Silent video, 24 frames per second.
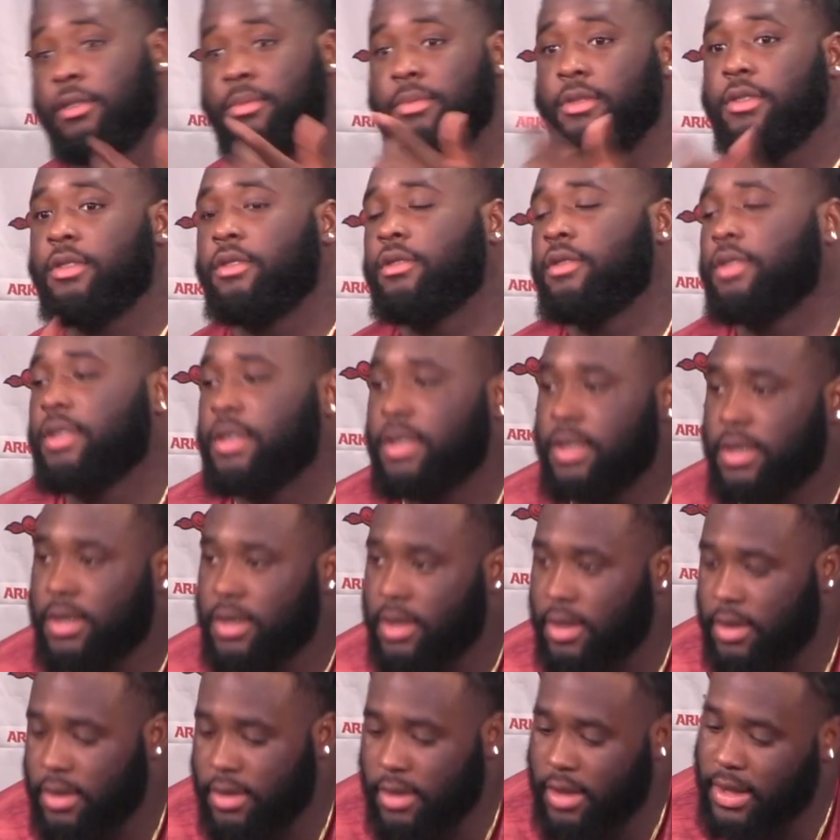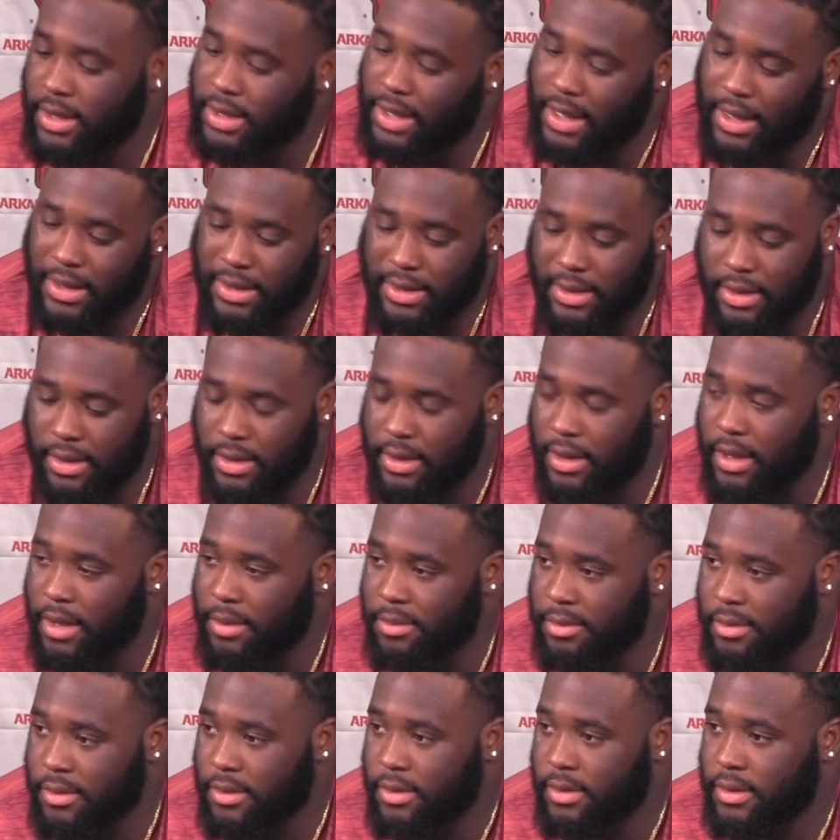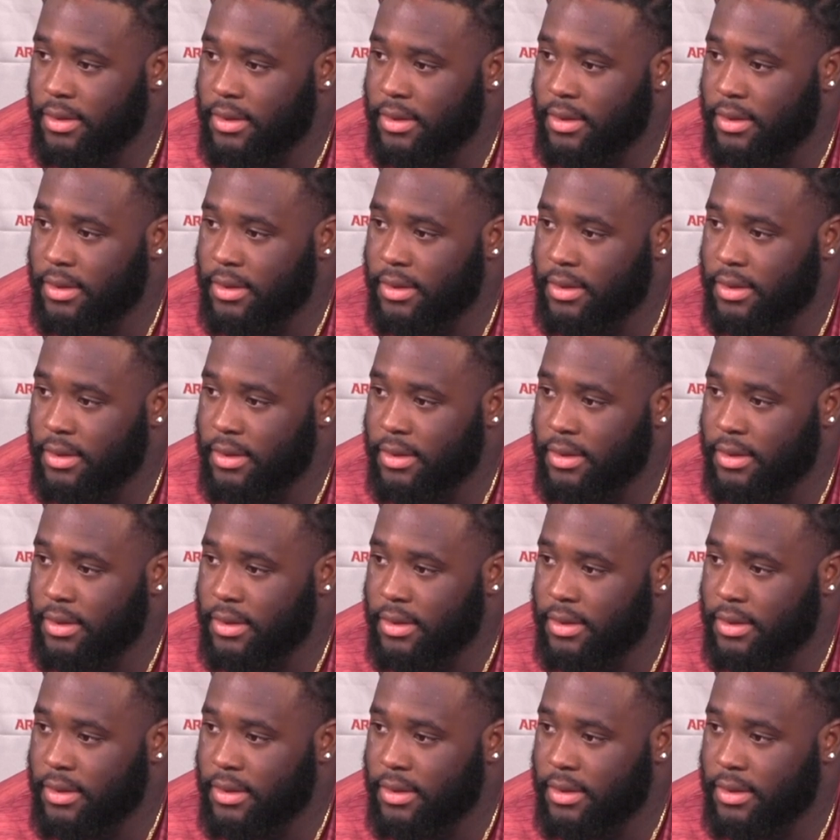up and go to the end zone. So that's how I seen it happen.